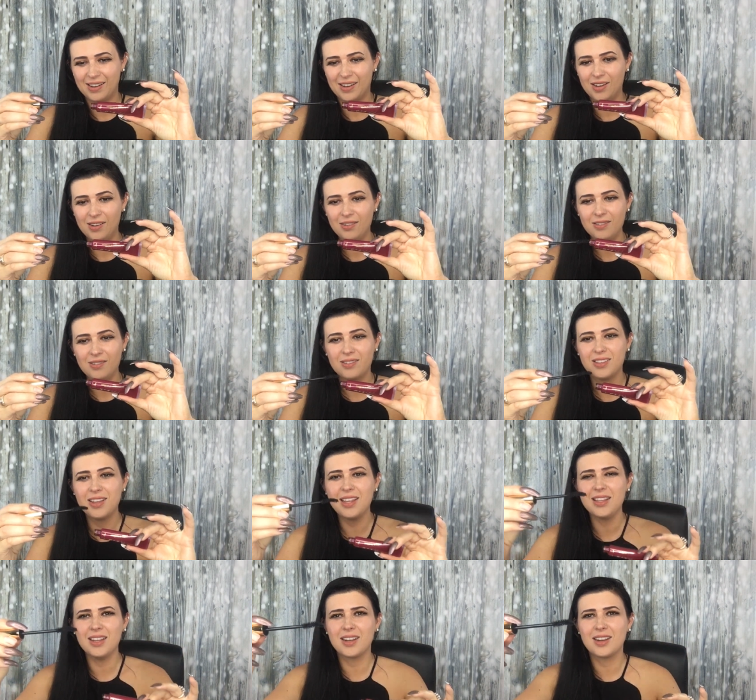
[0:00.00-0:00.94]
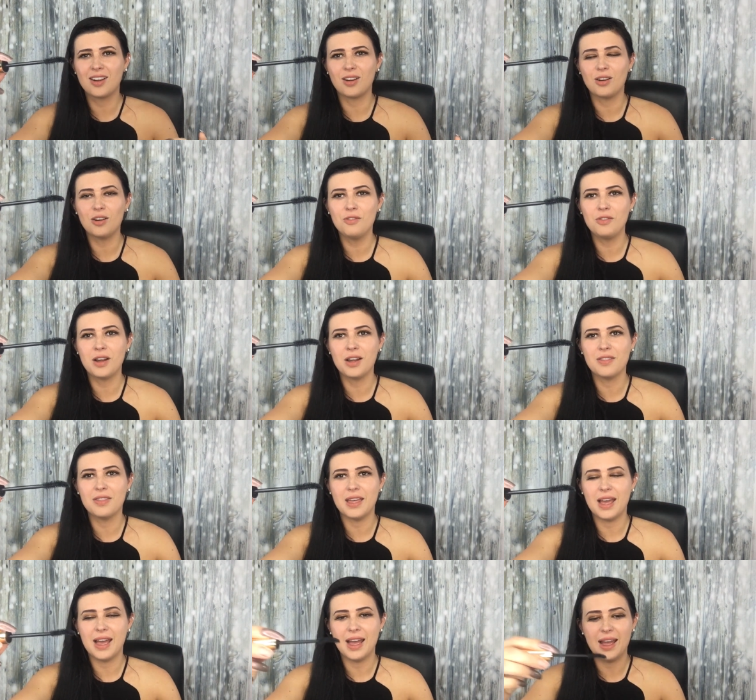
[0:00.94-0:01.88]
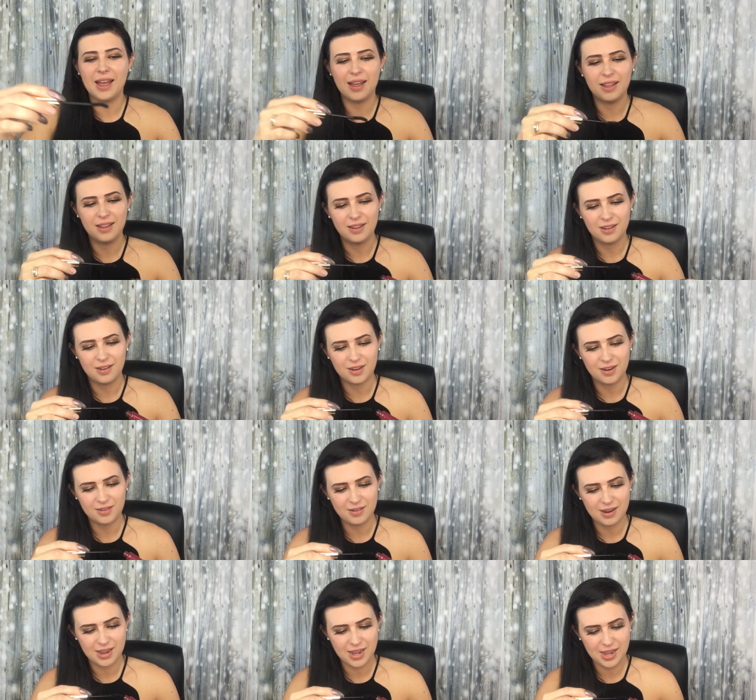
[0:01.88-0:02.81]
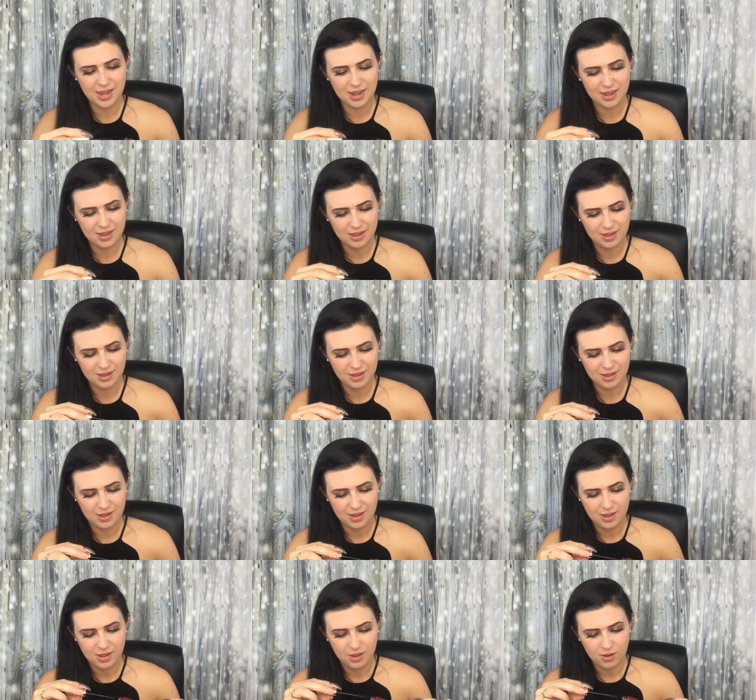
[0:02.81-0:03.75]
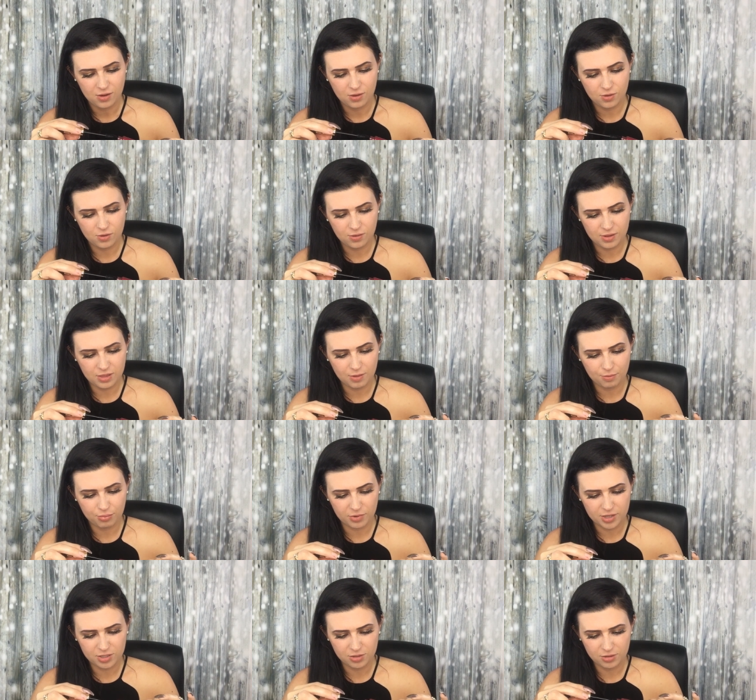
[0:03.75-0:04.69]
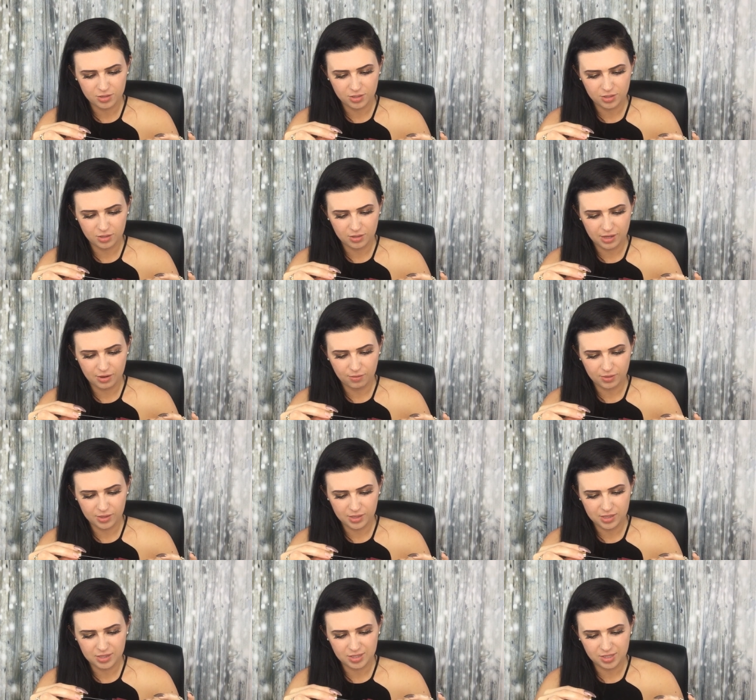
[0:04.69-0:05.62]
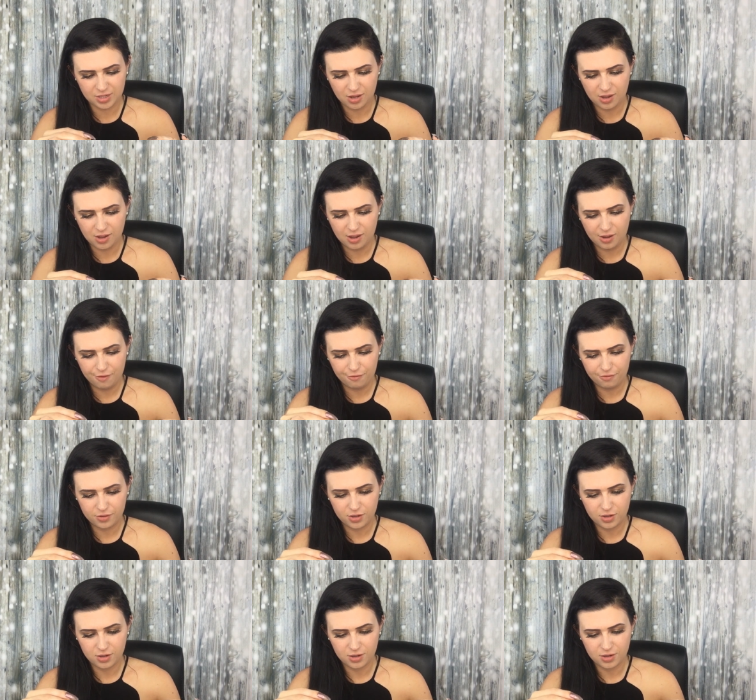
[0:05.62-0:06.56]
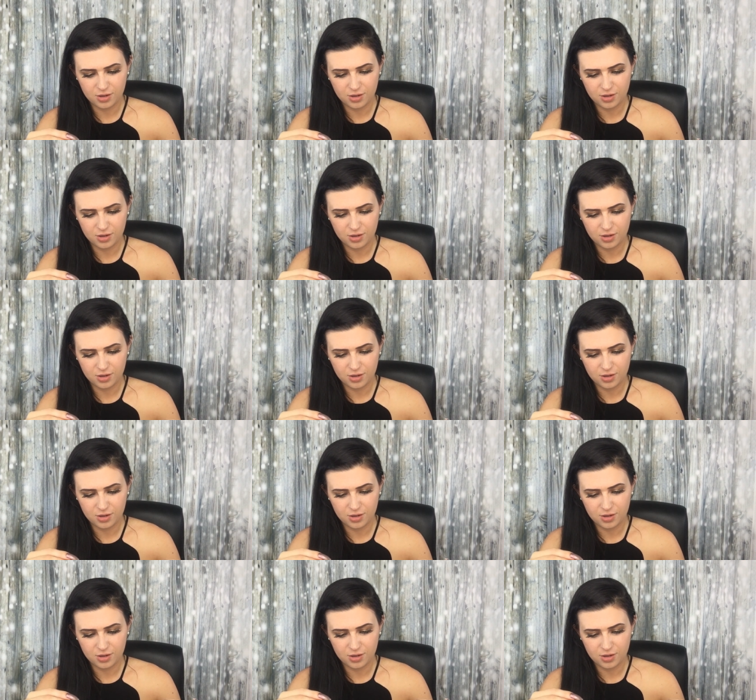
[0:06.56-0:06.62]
Oh, look at the curve on that. All right. Ooh, and the bristles look like really soft.